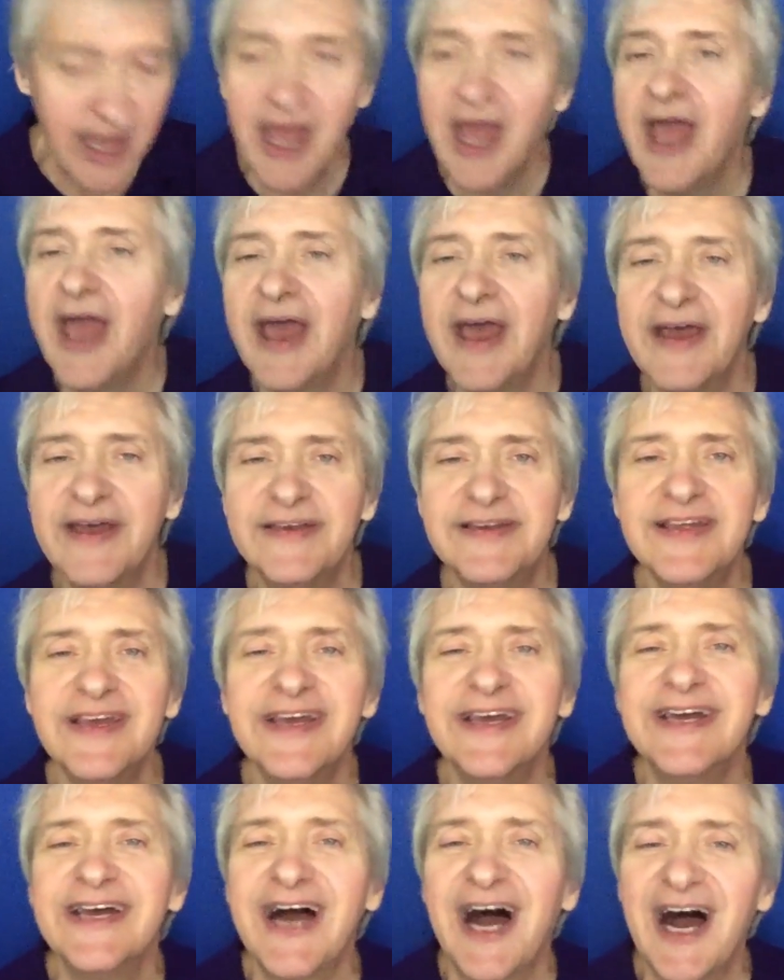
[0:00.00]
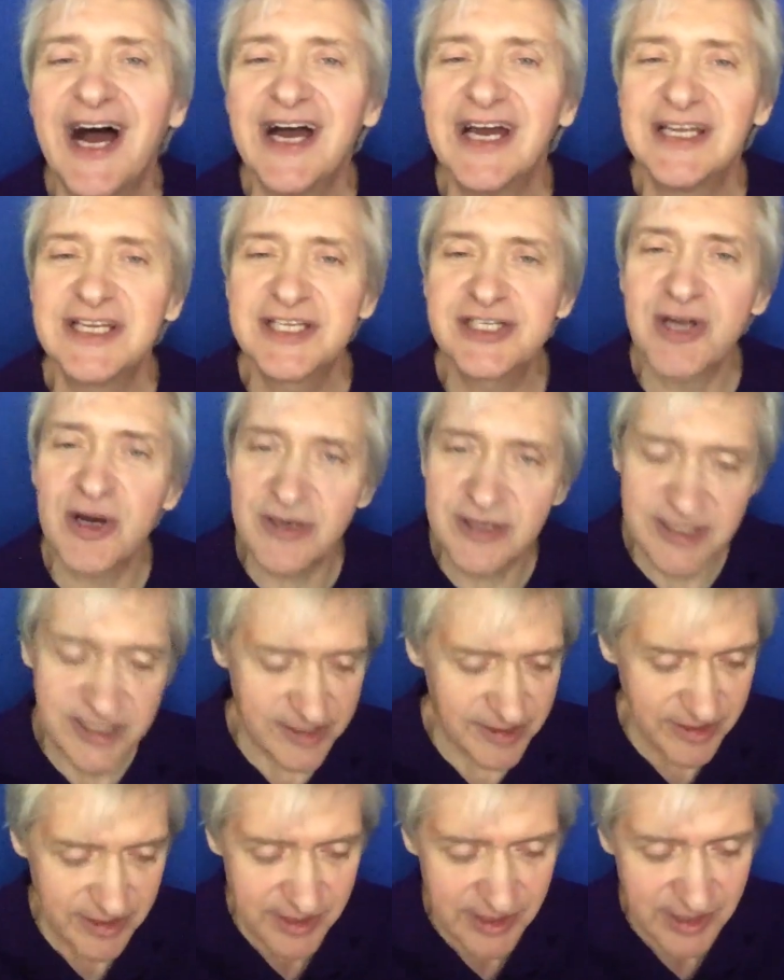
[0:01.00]
And I start
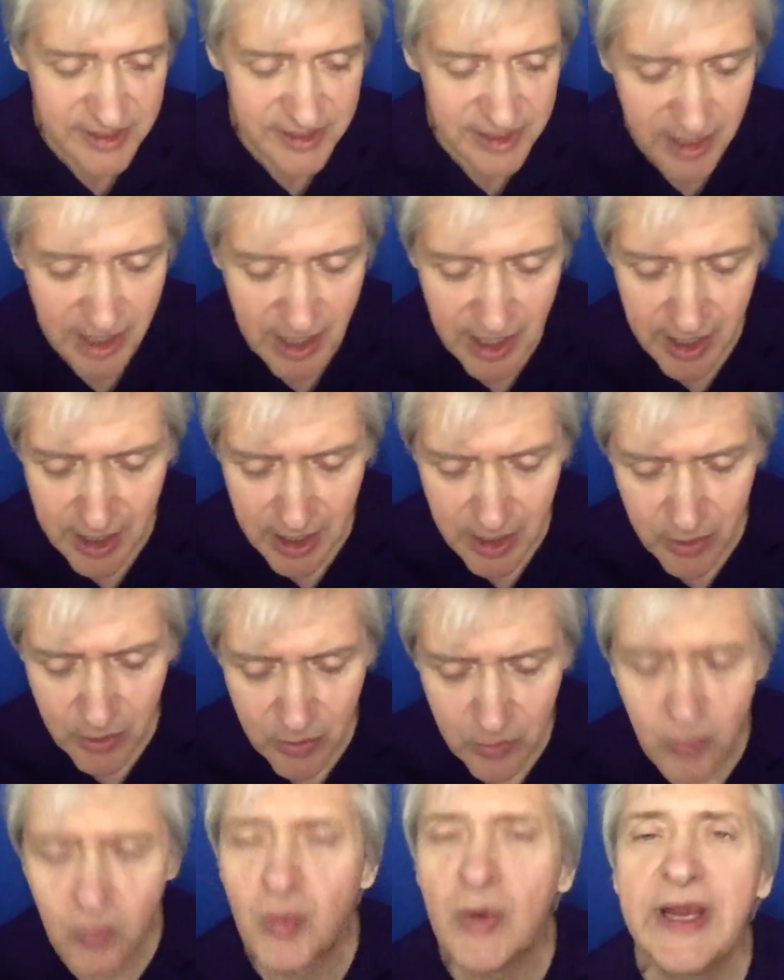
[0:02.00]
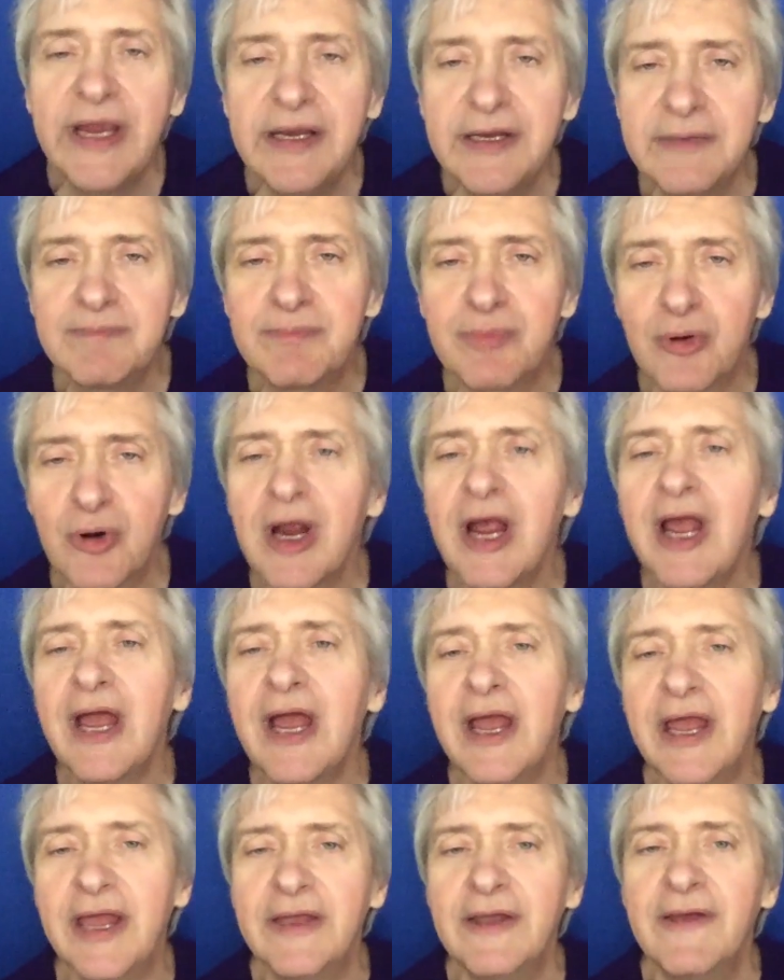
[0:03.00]
to uh, read and
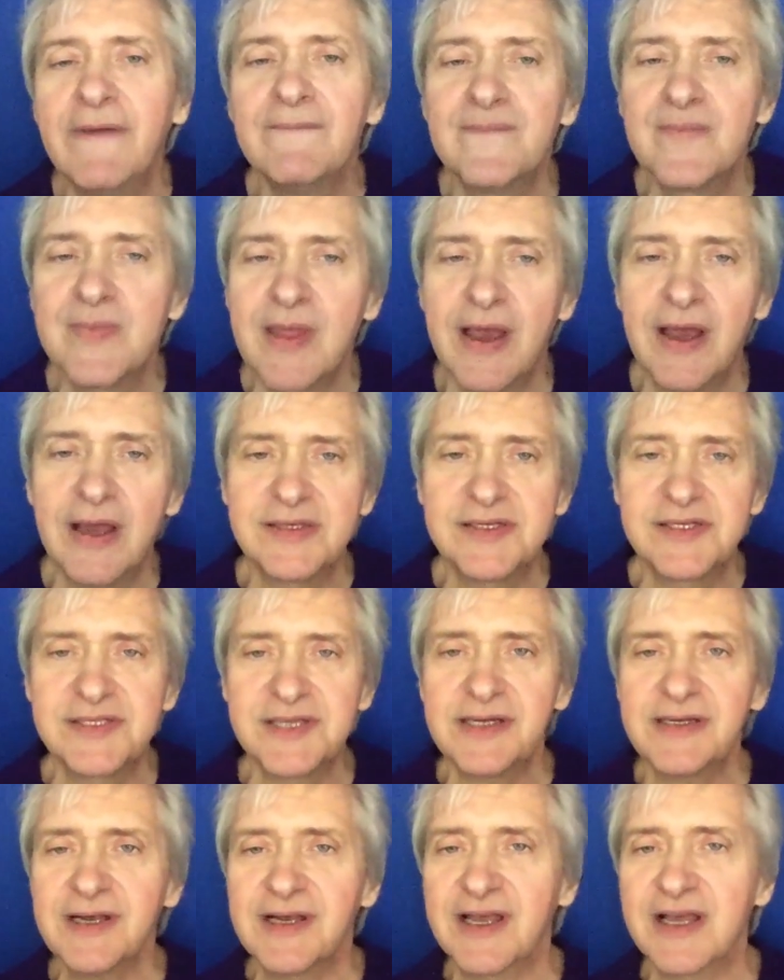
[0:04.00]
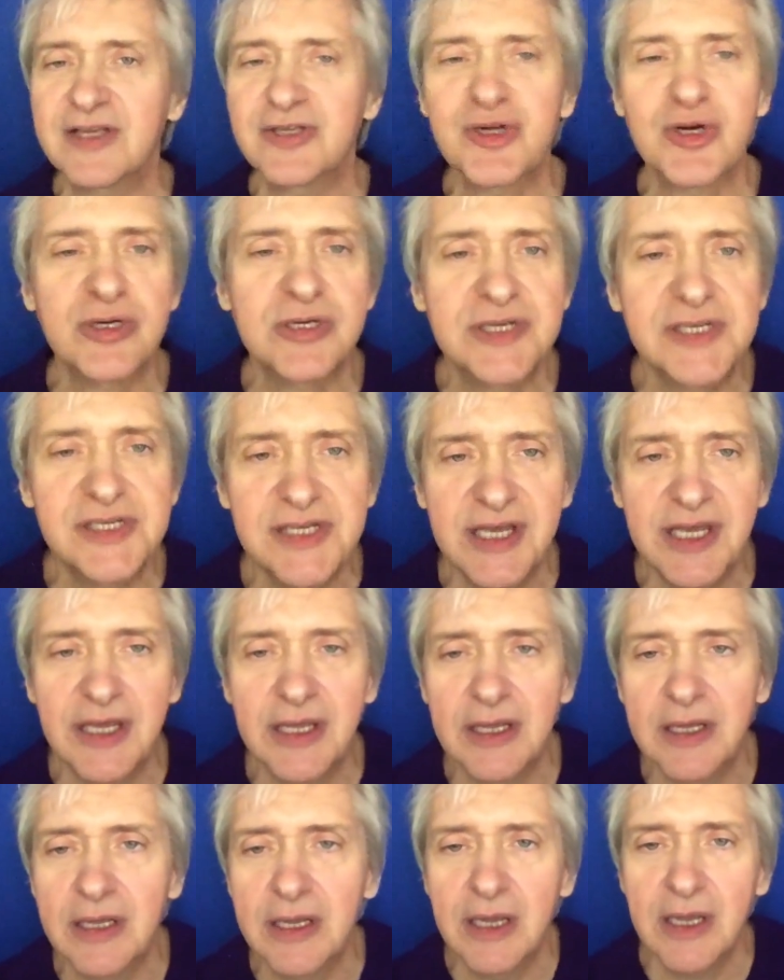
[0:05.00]
pray, and suddenly I start
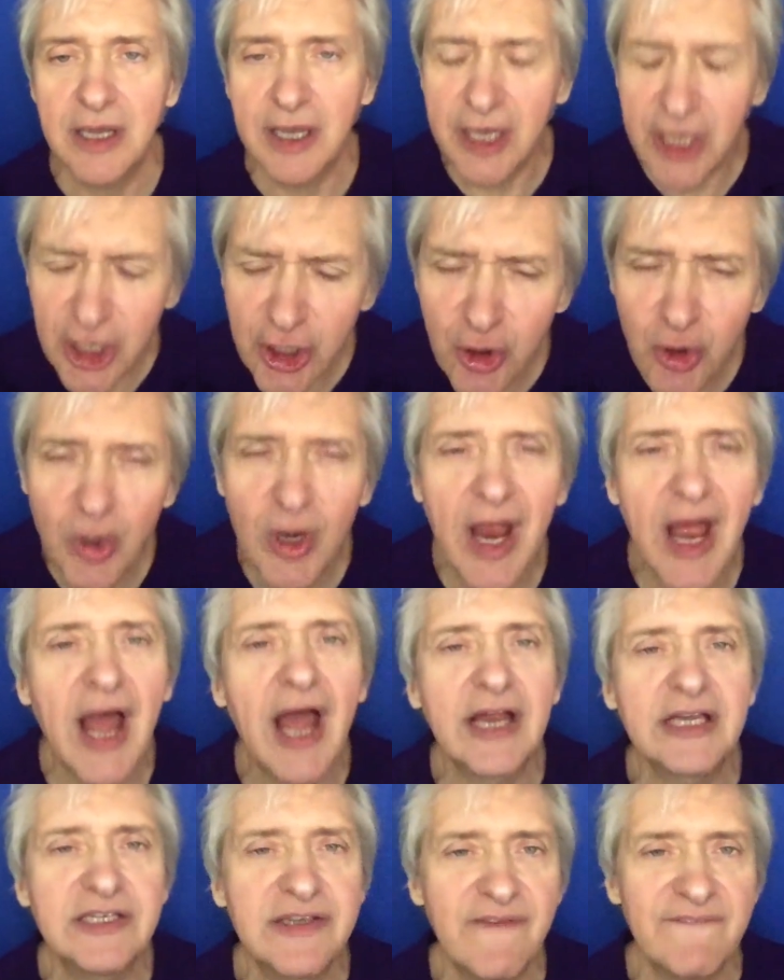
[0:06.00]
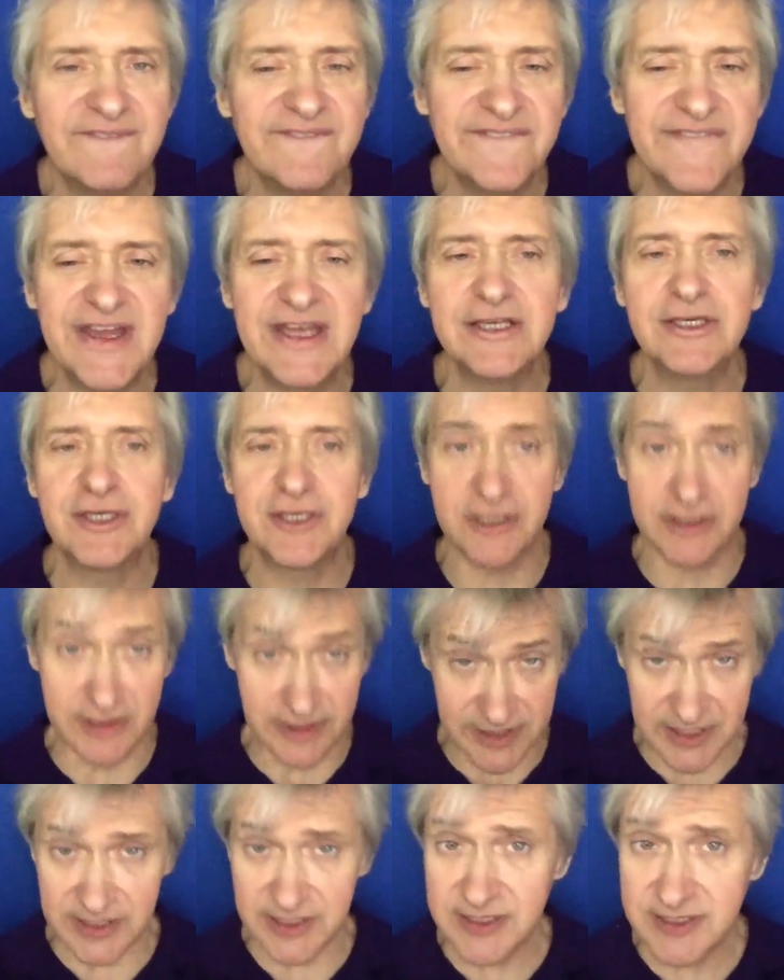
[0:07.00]
seeing interactive
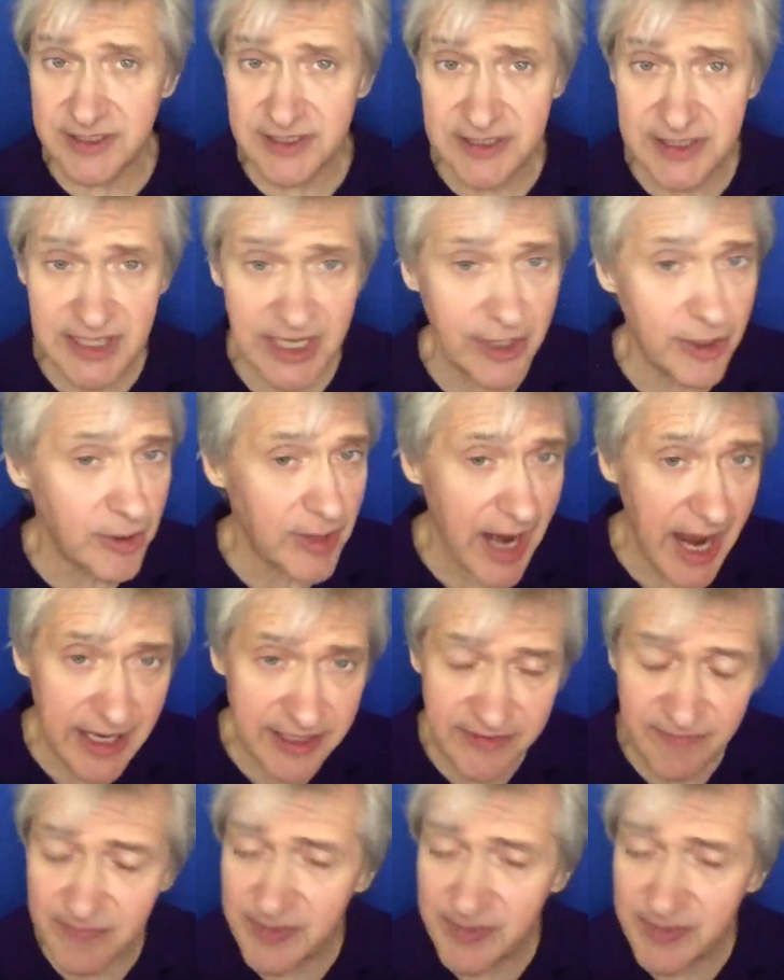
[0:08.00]
visions. And this is interactive